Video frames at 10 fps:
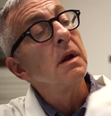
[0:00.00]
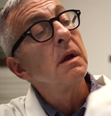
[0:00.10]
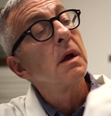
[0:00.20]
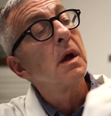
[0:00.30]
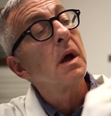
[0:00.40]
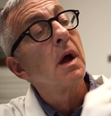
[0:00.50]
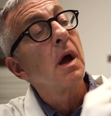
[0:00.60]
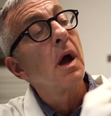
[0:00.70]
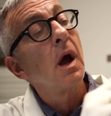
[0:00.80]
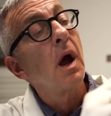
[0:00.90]
Uh, you
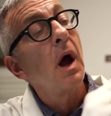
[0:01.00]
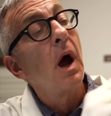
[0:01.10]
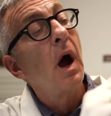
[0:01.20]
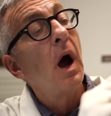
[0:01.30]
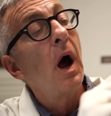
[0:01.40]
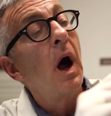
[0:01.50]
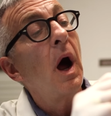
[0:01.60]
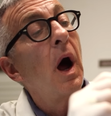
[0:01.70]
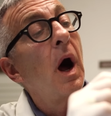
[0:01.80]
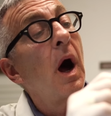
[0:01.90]
can tell it too?
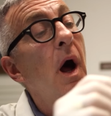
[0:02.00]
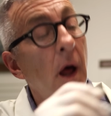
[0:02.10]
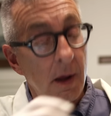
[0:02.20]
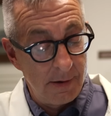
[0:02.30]
Huh.